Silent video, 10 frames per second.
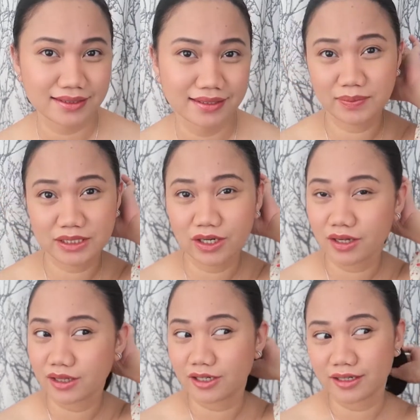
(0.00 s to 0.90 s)
It's my
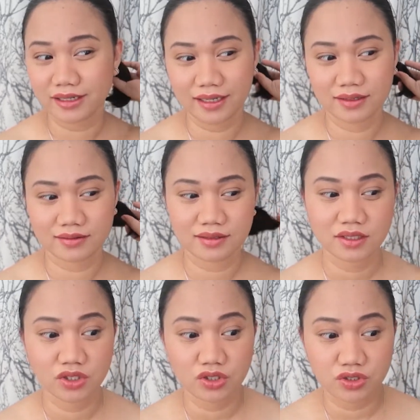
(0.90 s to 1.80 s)
toddler, and
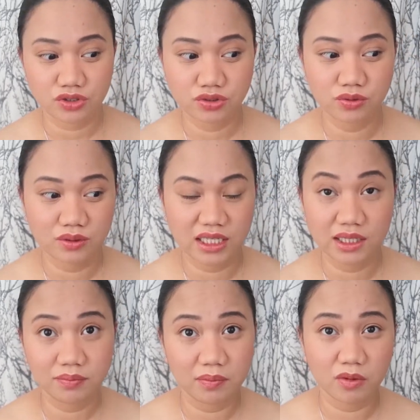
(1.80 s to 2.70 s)
soon
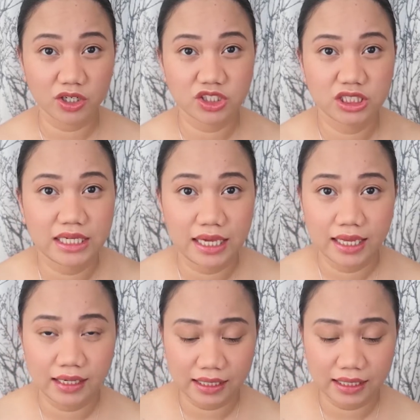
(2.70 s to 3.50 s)
he'll be marching in,